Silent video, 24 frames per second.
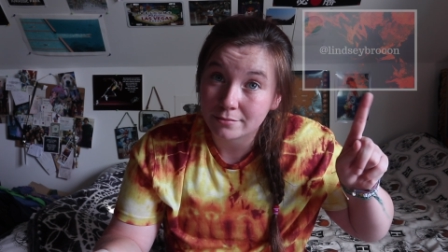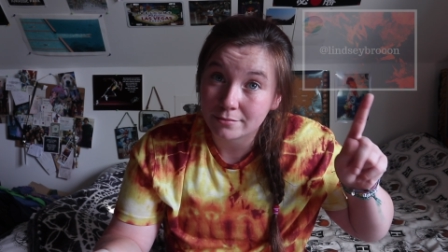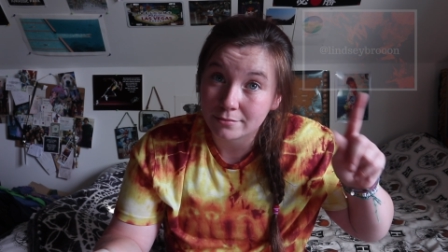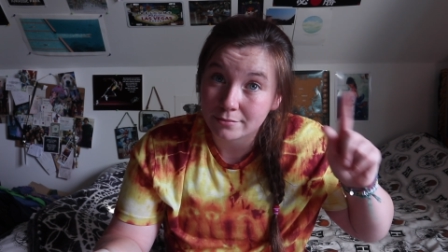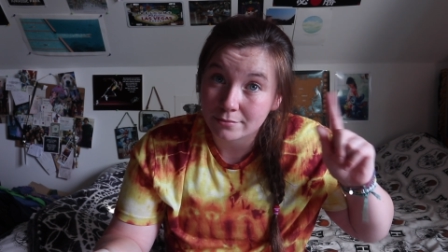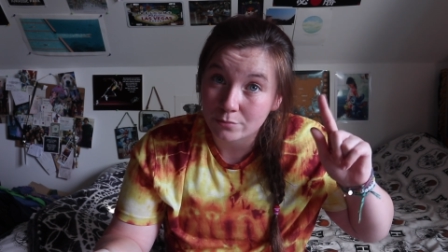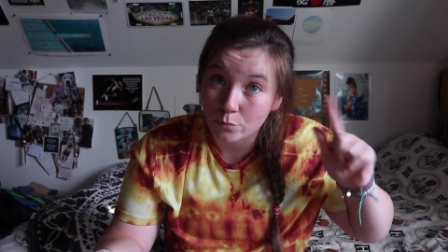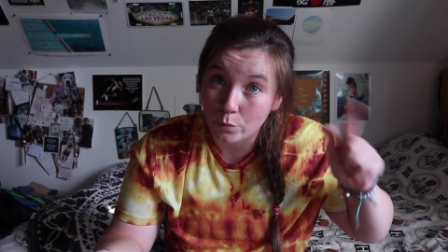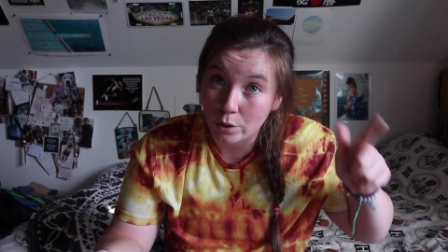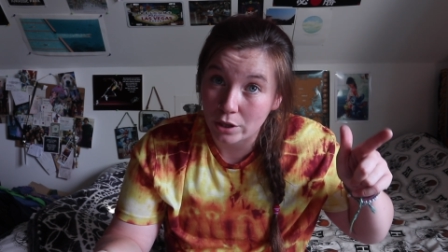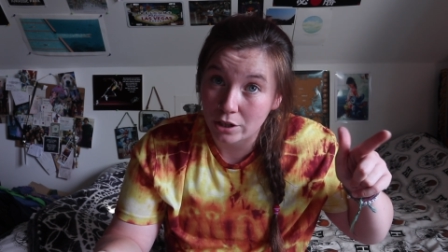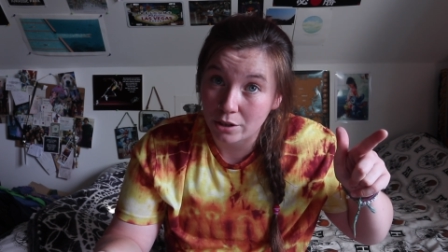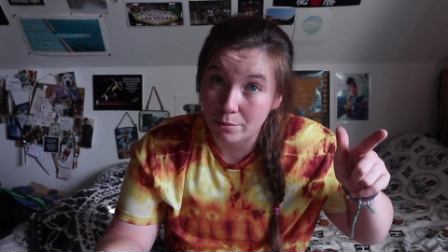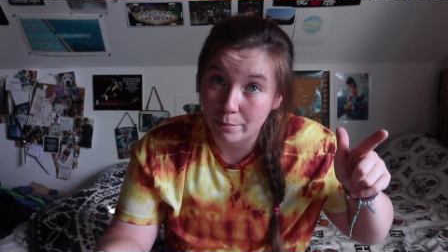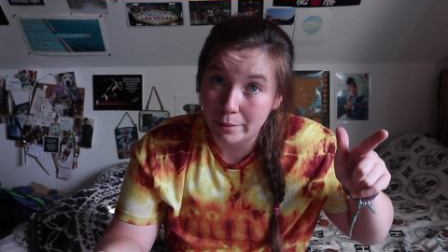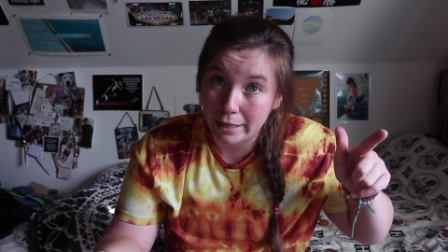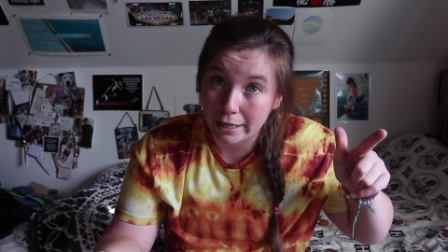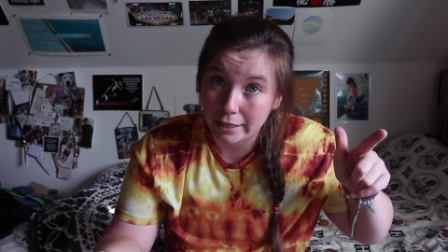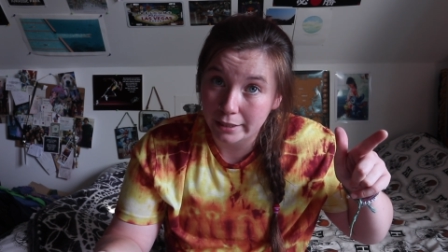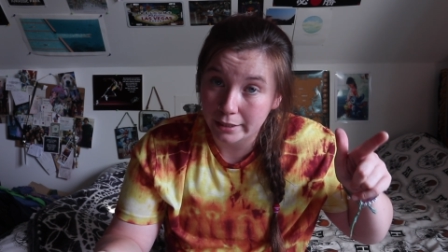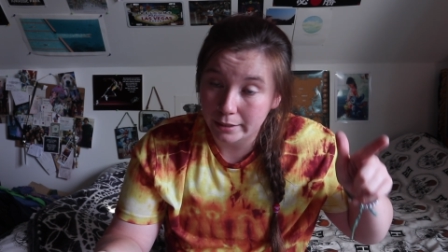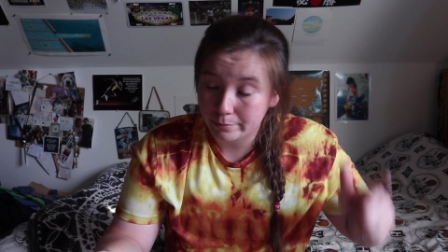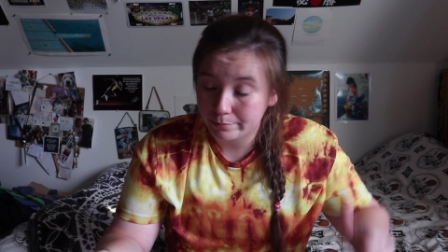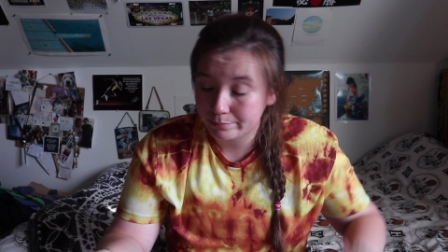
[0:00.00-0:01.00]
Welcome
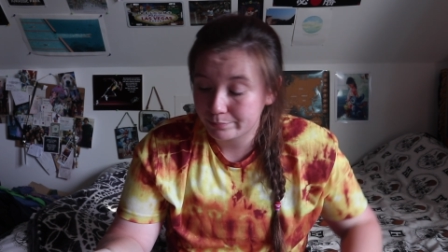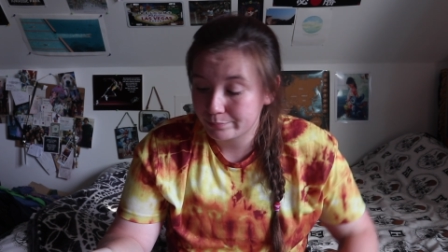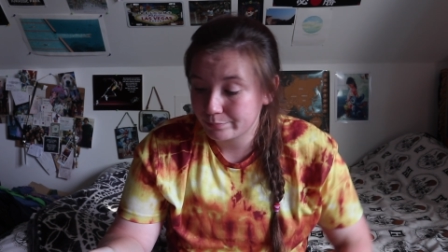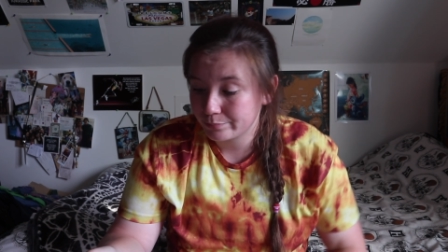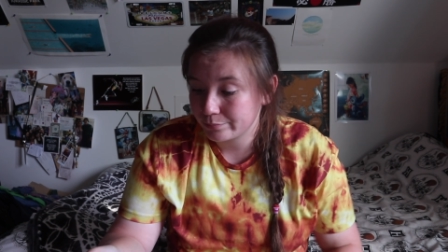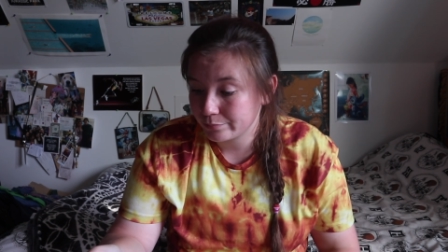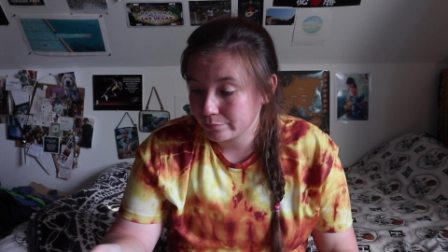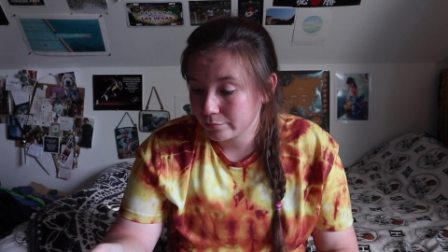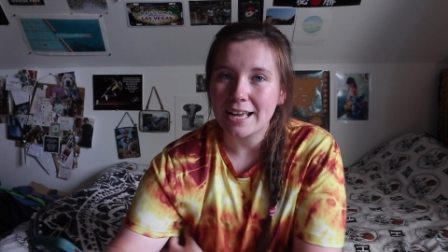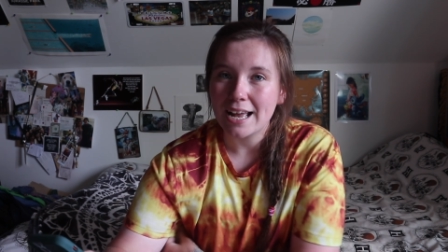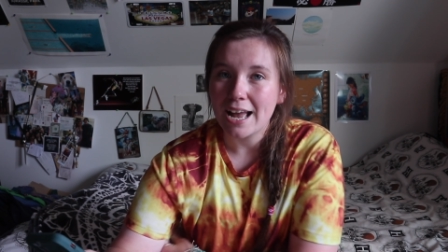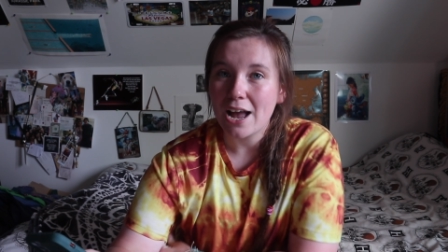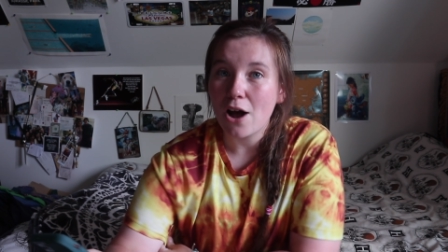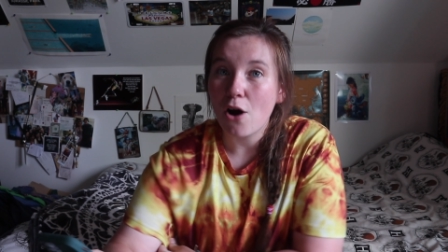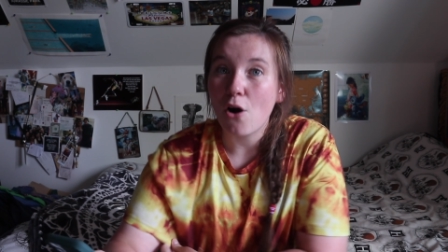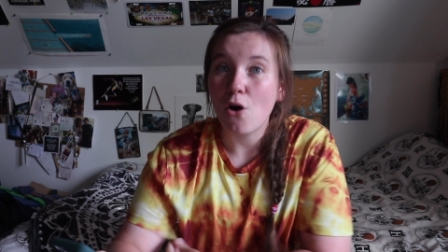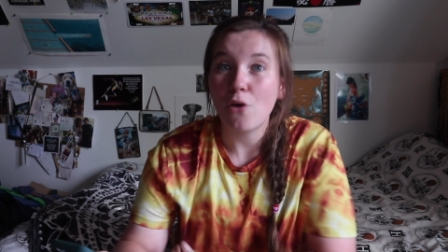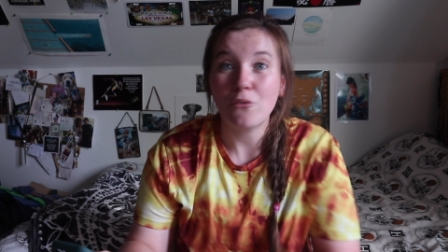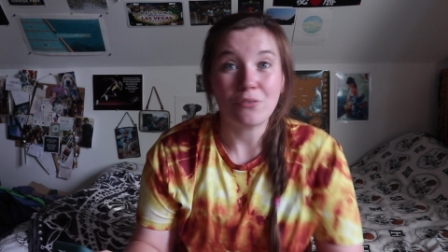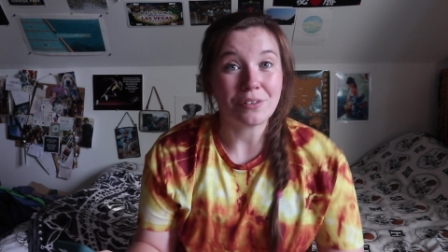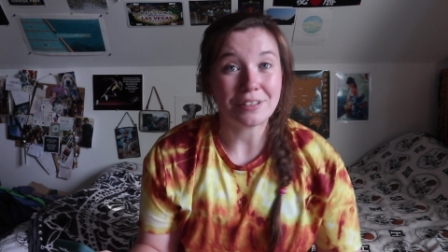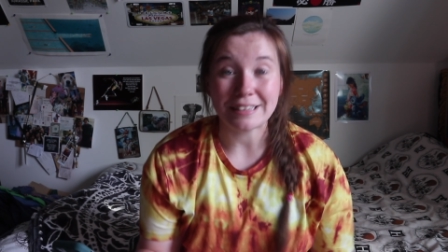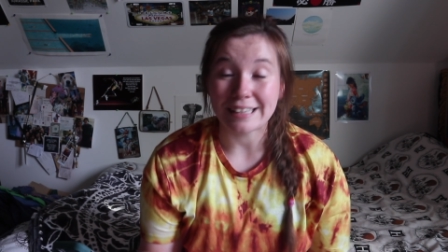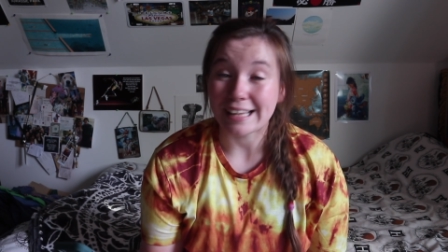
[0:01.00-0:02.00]
back.
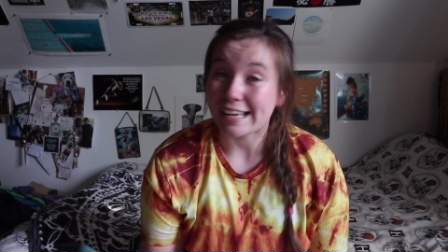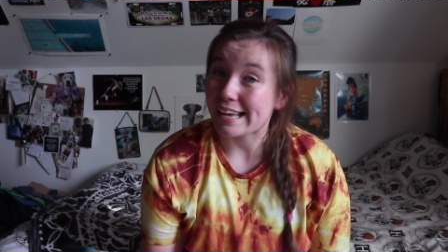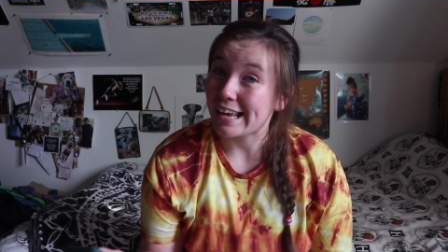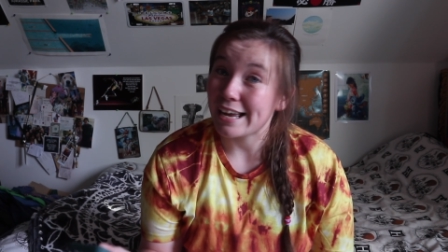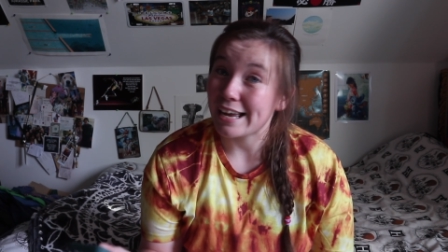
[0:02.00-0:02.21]
Obviously I have